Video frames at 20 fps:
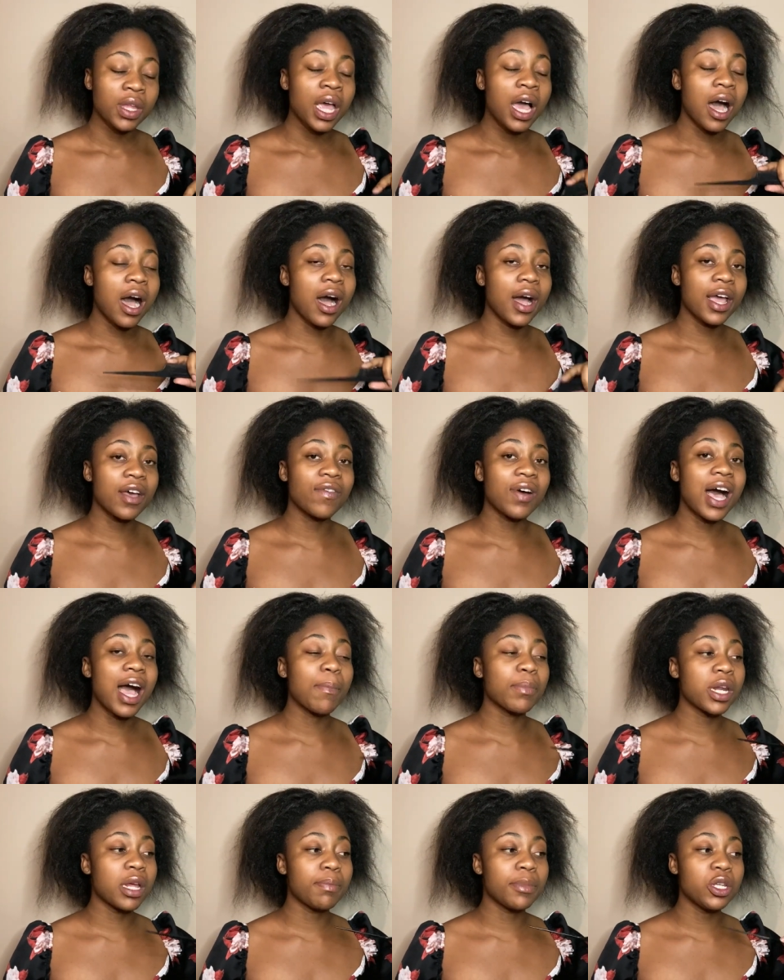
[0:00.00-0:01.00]
However, I'm
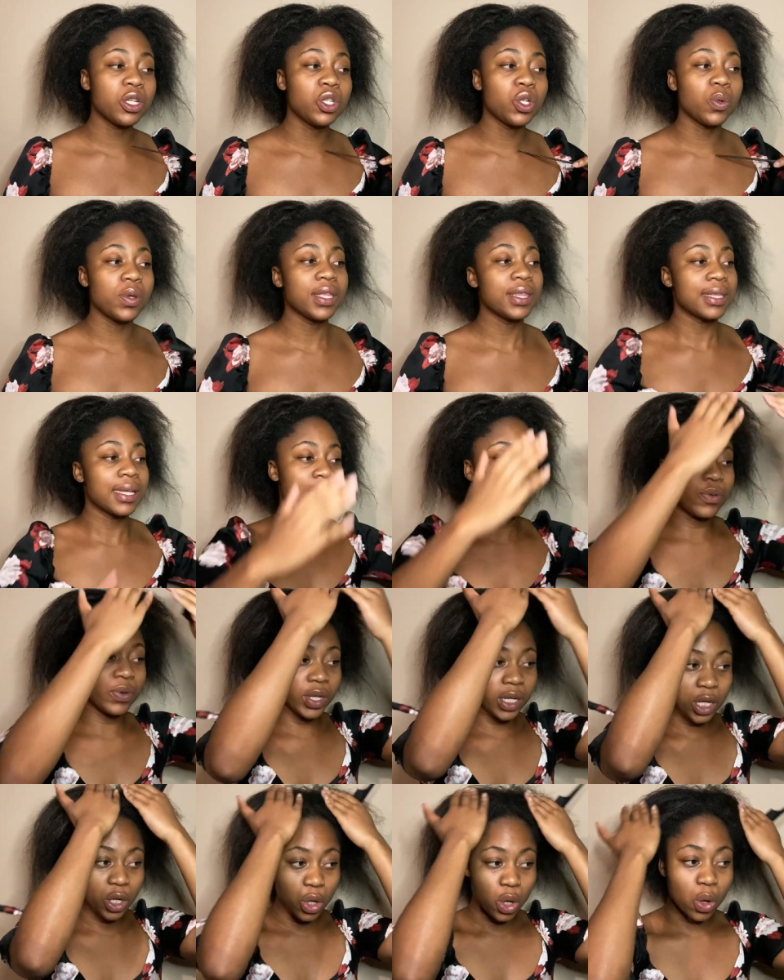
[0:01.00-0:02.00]
going to be doing the
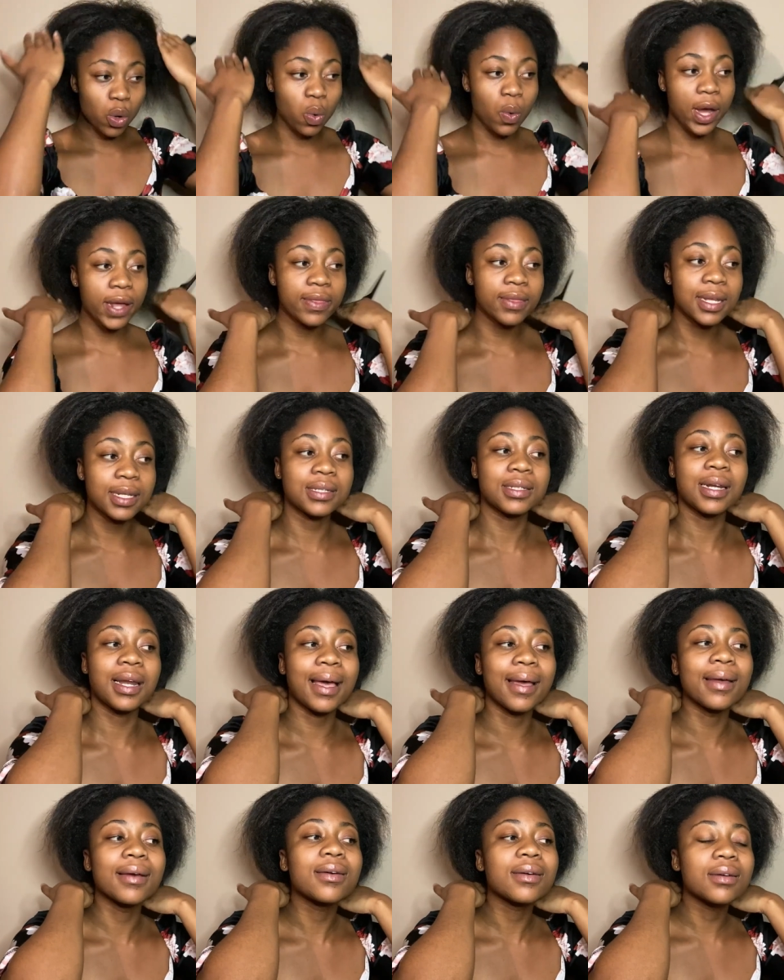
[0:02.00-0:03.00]
really low one that's
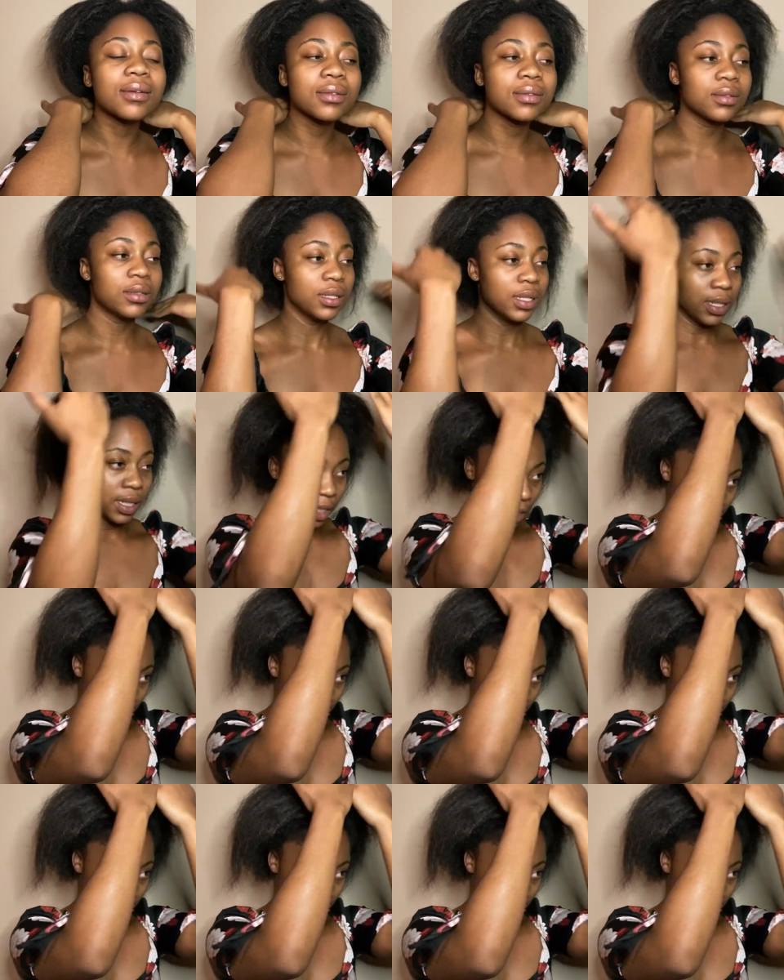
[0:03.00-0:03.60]
like, it